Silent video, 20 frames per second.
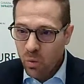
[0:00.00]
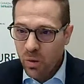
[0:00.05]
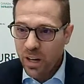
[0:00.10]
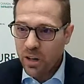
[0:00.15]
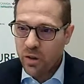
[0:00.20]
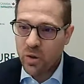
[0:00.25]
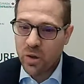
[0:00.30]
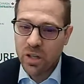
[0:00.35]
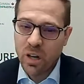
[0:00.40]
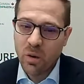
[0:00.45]

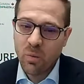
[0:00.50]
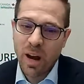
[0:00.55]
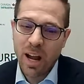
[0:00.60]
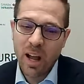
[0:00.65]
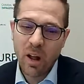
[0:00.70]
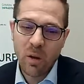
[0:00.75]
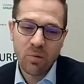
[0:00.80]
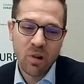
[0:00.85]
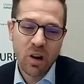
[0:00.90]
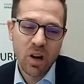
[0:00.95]
interesting
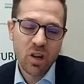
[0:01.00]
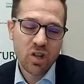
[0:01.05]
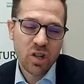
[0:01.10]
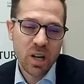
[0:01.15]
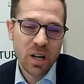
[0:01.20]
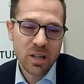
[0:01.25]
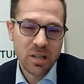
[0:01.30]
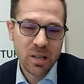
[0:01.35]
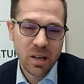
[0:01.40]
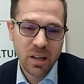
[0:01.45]
rail
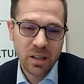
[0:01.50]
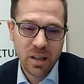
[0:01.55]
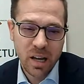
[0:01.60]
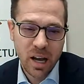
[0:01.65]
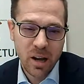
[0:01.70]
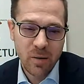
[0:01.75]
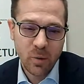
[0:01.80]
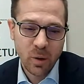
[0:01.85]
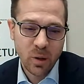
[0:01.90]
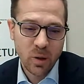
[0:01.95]
projects like the
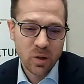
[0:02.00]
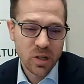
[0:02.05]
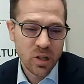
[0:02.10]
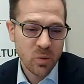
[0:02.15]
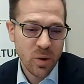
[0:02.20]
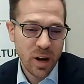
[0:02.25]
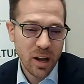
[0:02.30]
high frequency